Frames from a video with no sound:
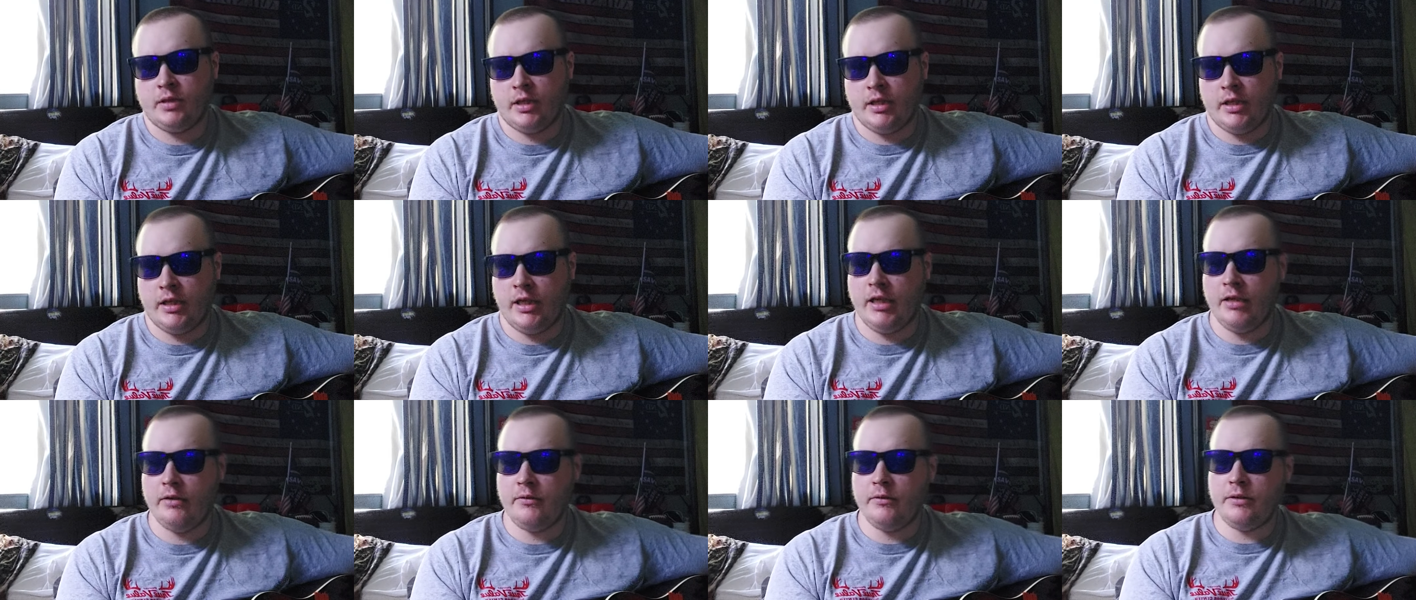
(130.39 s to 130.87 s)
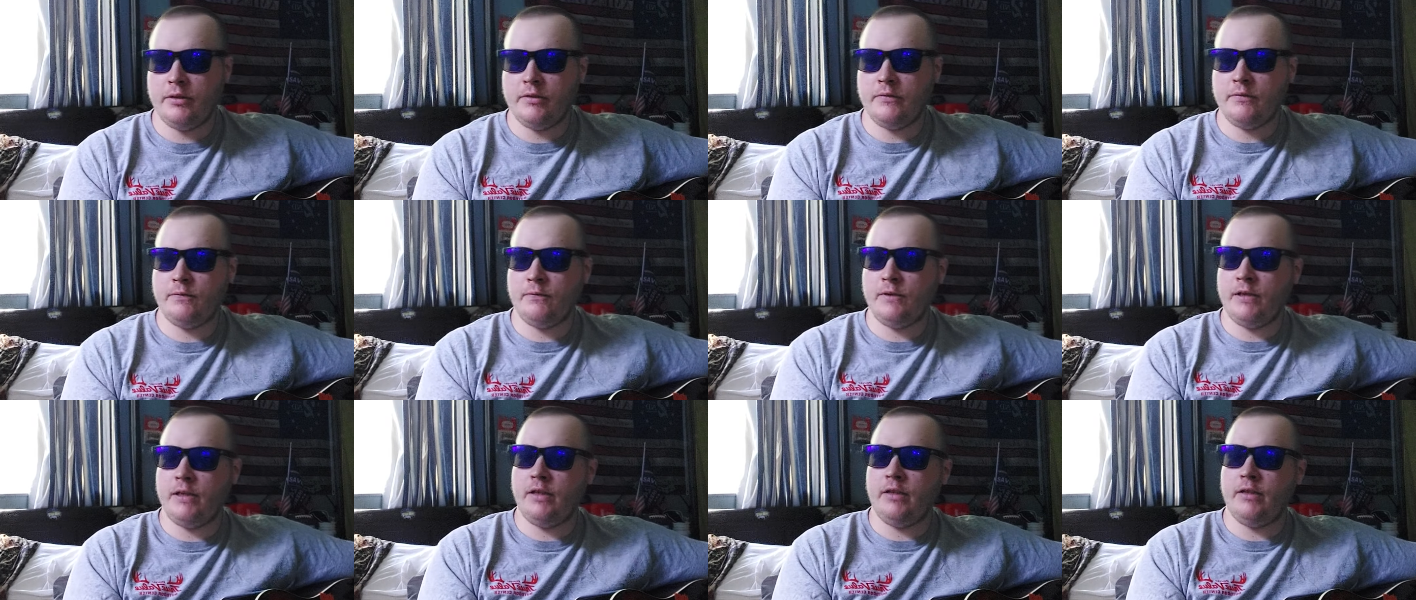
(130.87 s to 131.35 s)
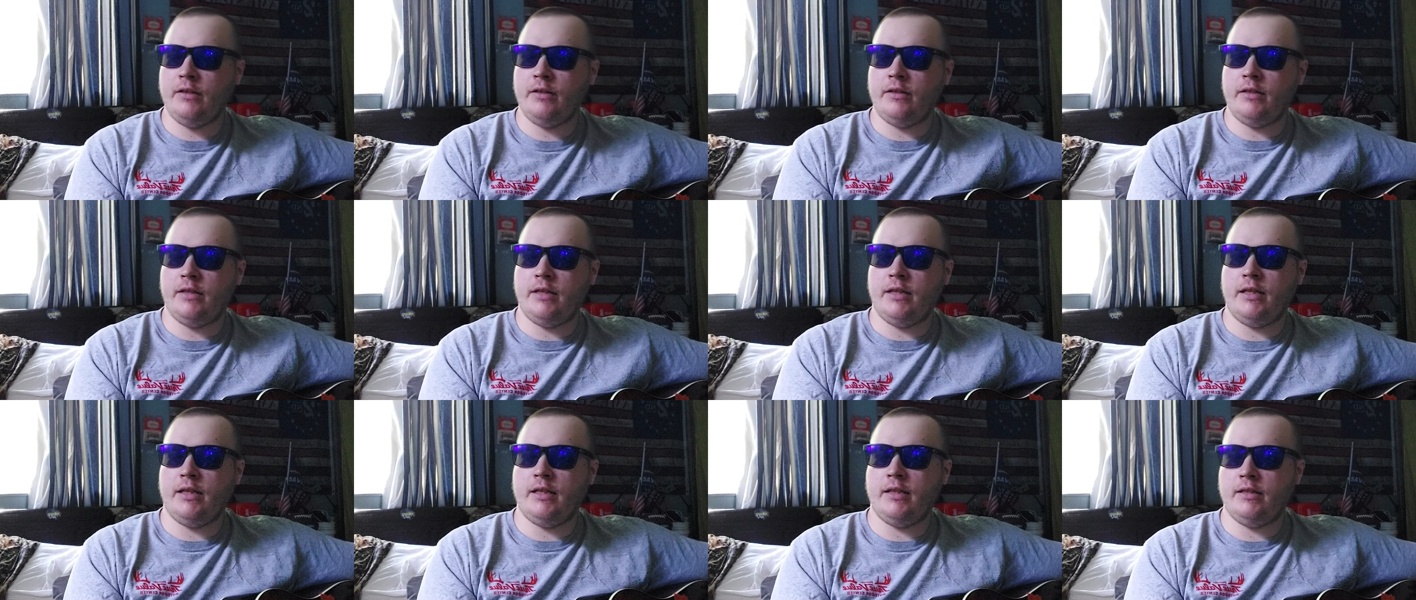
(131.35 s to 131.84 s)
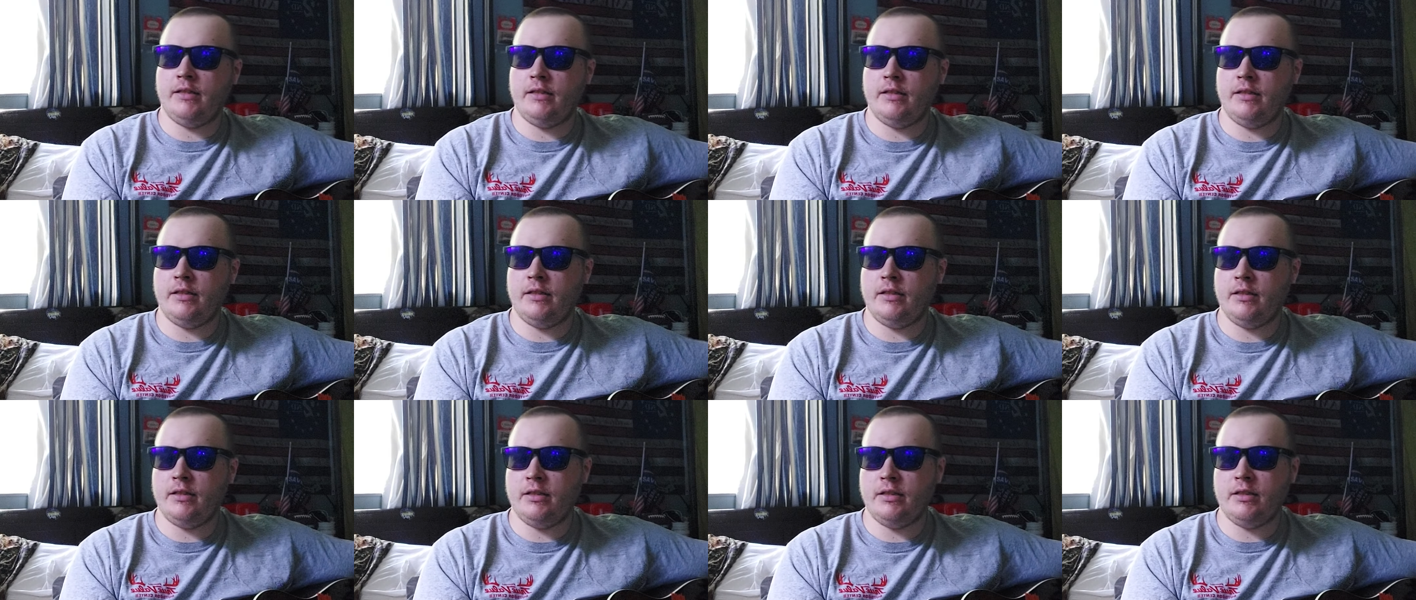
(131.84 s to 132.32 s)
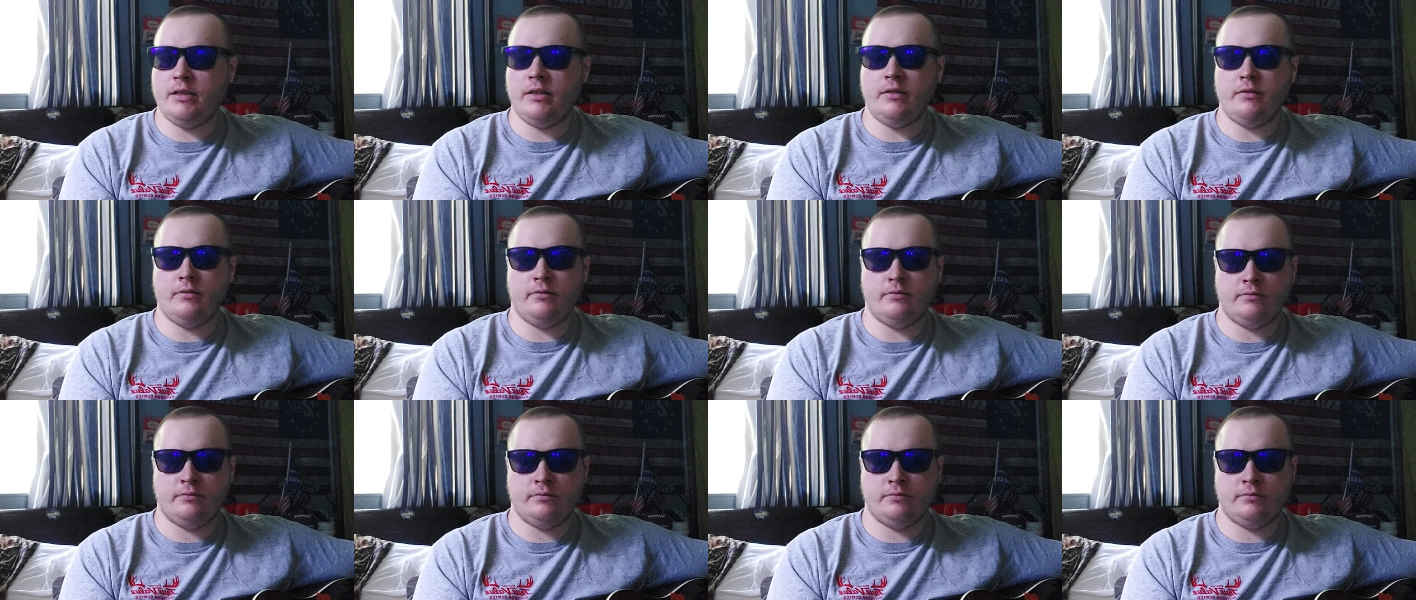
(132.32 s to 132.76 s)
how it felt that day?